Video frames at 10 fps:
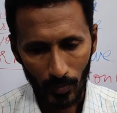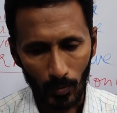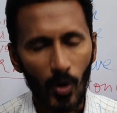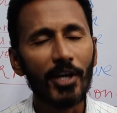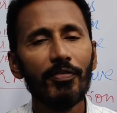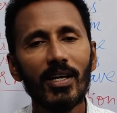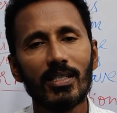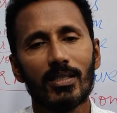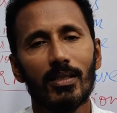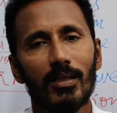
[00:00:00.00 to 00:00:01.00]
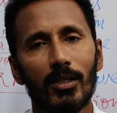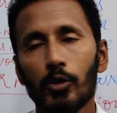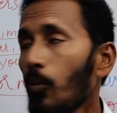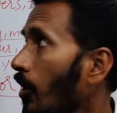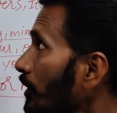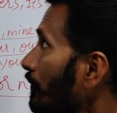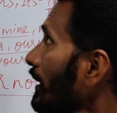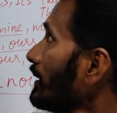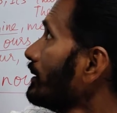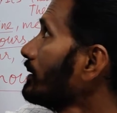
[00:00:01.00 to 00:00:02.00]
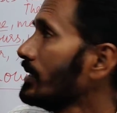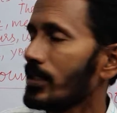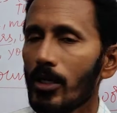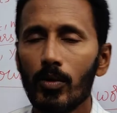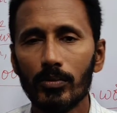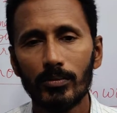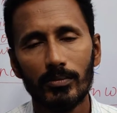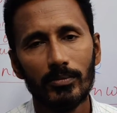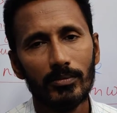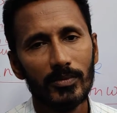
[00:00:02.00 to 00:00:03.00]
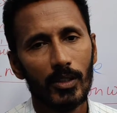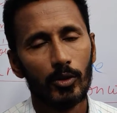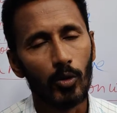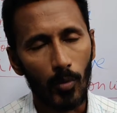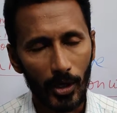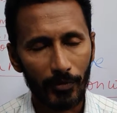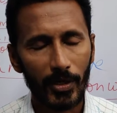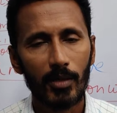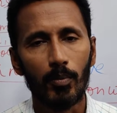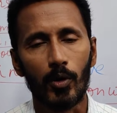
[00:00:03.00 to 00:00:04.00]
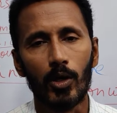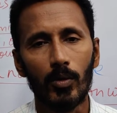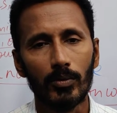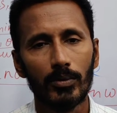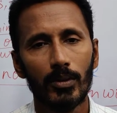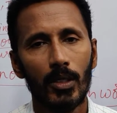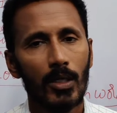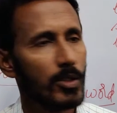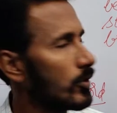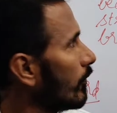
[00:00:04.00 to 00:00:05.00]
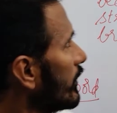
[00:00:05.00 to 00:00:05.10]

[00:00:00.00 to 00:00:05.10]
modify this noun, to modify pronoun. So we